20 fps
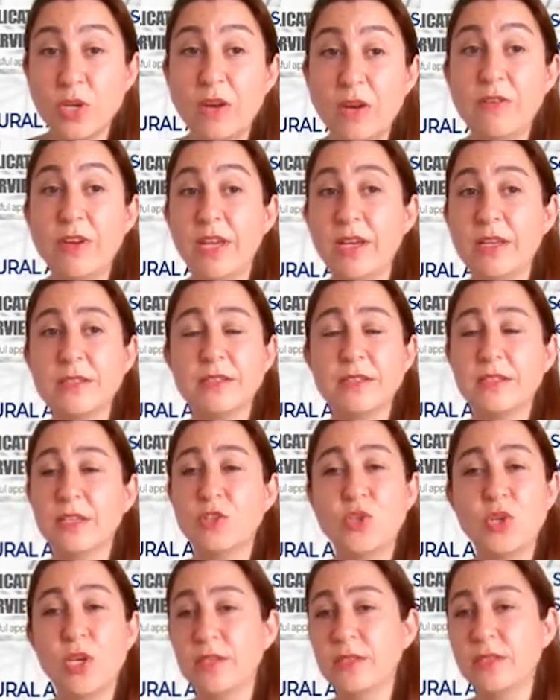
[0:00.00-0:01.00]
areas
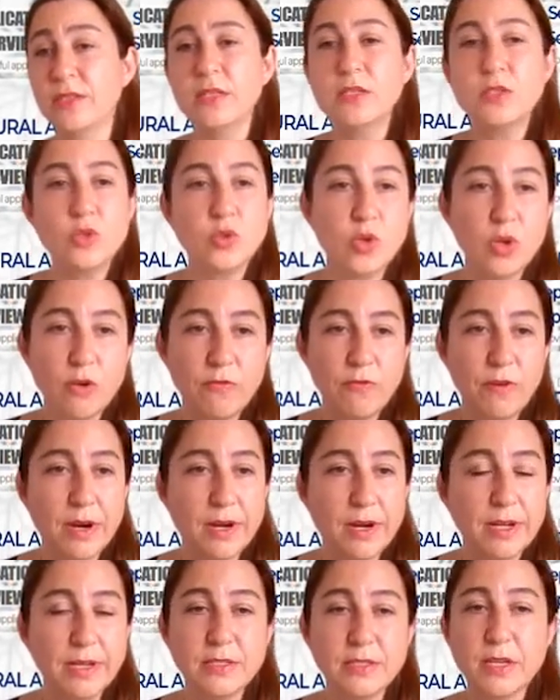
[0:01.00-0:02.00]
such as history of
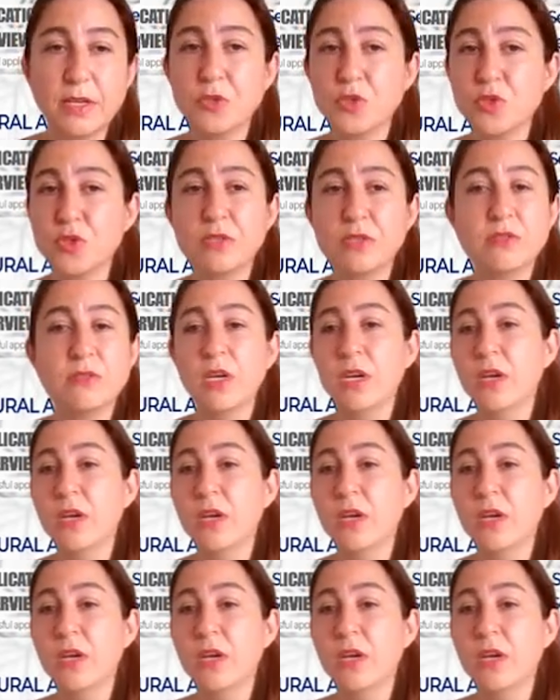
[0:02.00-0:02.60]
architecture,